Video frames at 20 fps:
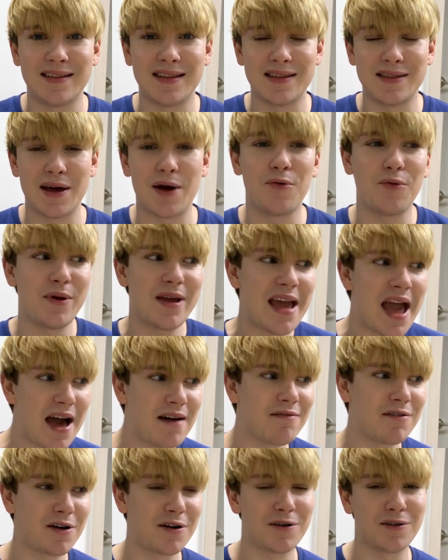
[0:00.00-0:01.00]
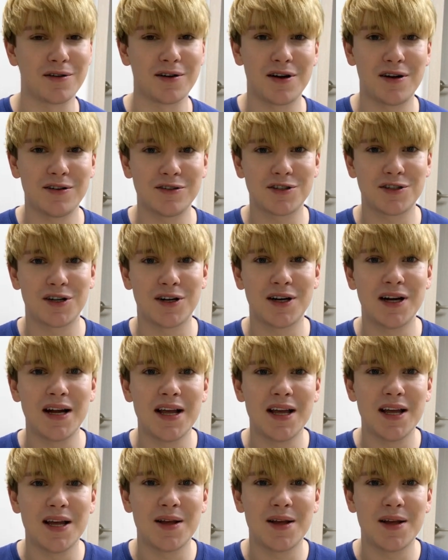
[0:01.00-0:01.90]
that we have in our own culture,